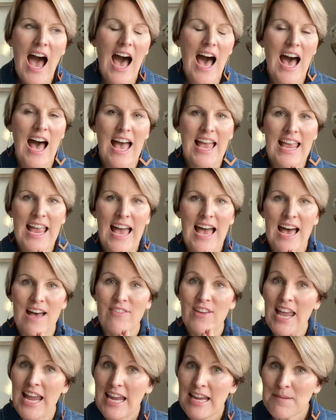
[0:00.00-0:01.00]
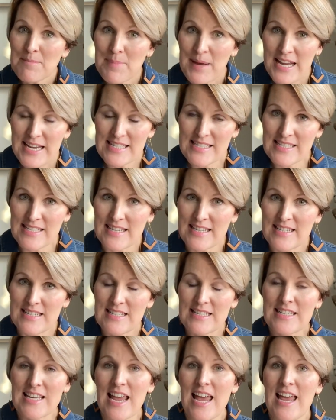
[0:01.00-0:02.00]
I have eight
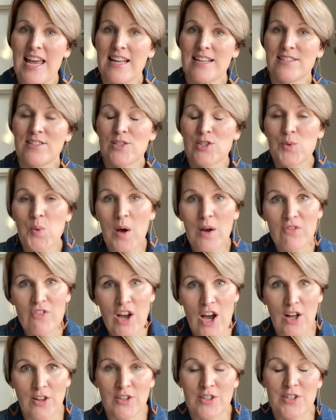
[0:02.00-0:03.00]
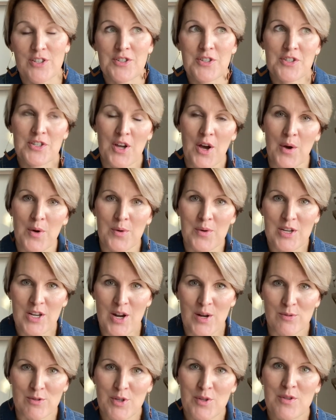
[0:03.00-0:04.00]
bases and 12 colors. So, you
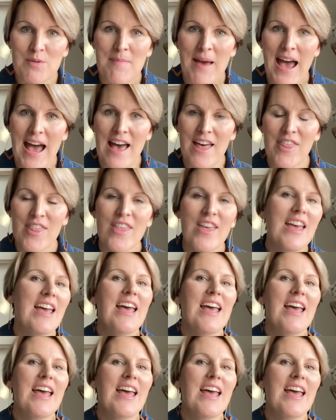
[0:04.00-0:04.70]
know, do the math.